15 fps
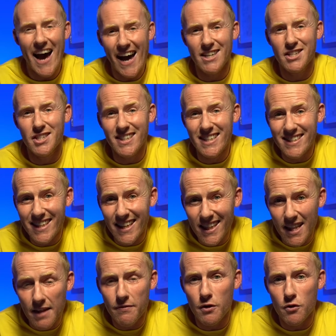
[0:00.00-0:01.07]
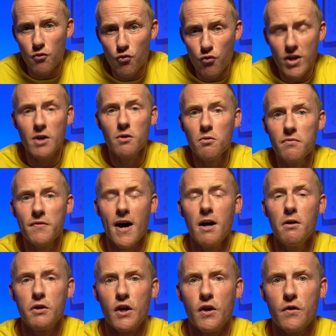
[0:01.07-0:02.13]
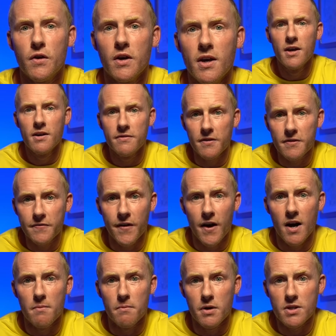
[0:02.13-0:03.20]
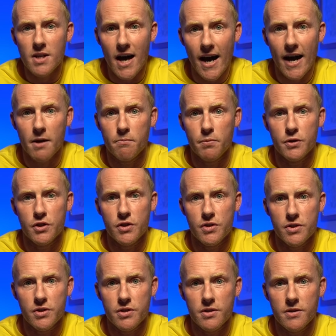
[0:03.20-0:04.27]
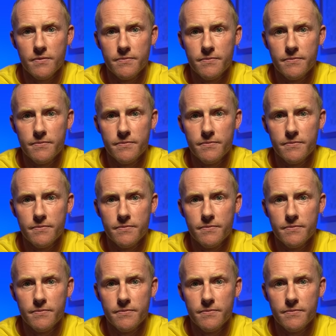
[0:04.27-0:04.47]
actually deliver real value for farmers and producers.